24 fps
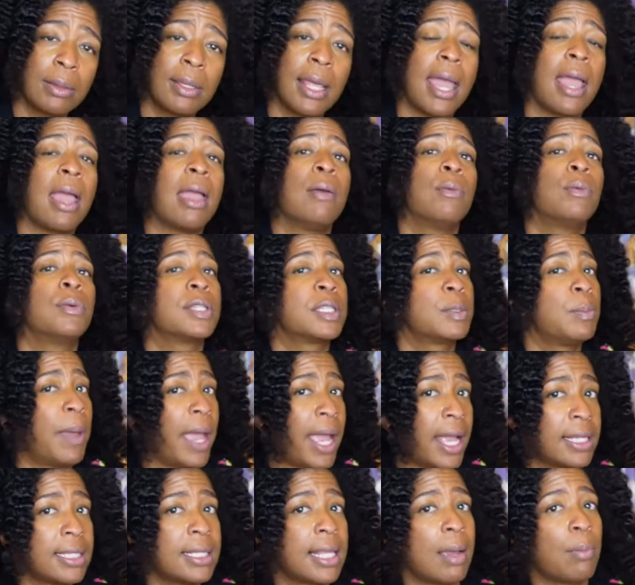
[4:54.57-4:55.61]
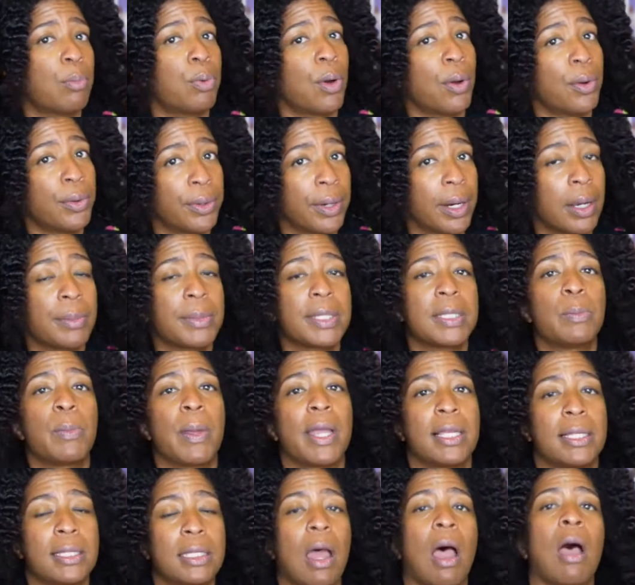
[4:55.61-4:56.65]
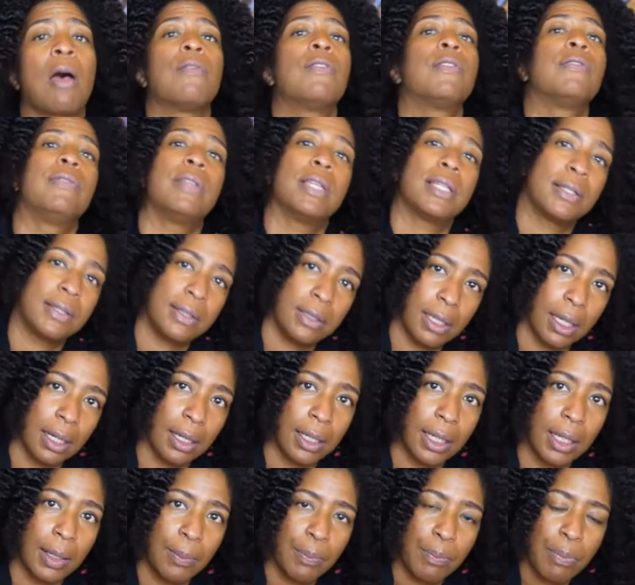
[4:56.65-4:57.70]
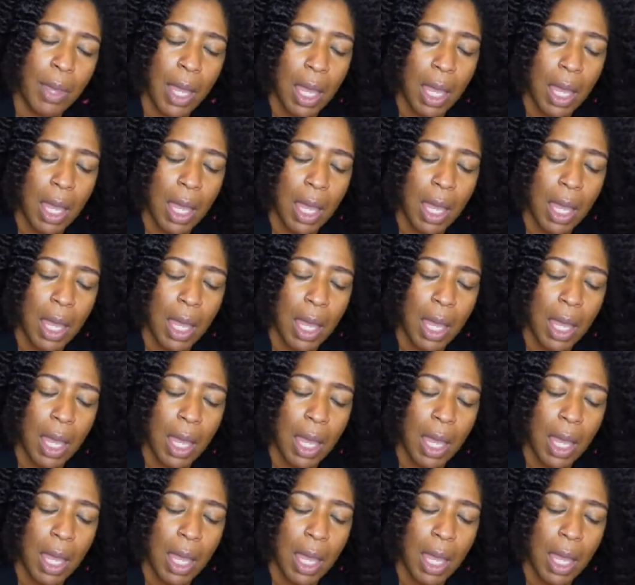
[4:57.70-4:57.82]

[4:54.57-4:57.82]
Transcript: That it was based, that program is based off of this study.